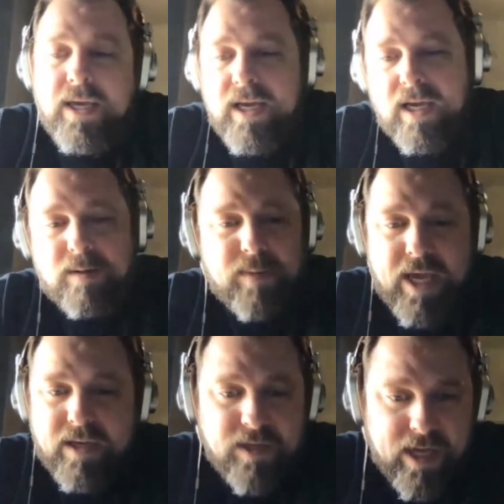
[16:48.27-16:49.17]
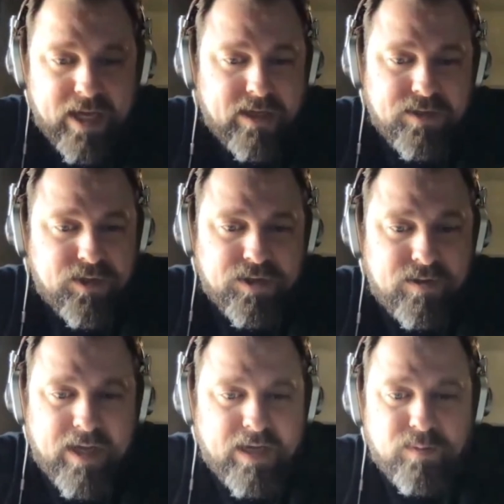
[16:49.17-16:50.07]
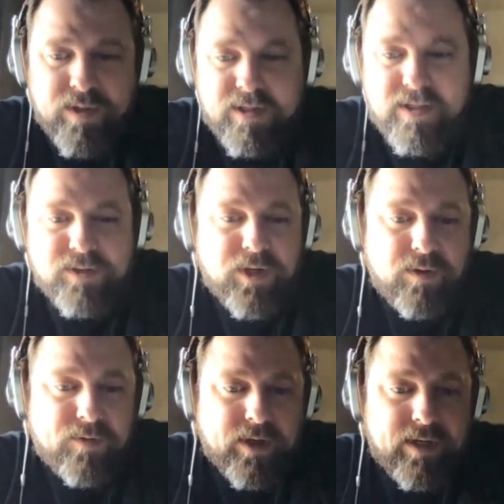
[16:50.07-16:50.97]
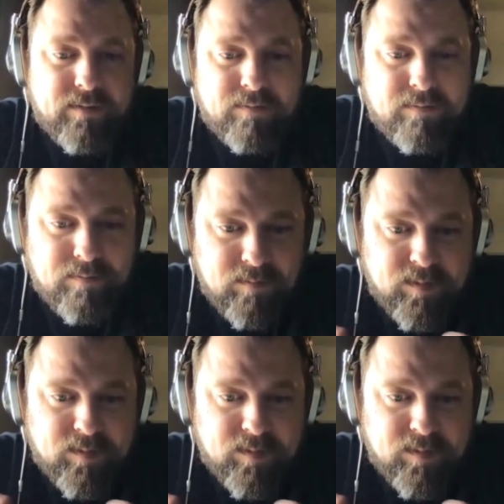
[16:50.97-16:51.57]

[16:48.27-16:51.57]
Um, N Y is just N with a tilde over it, and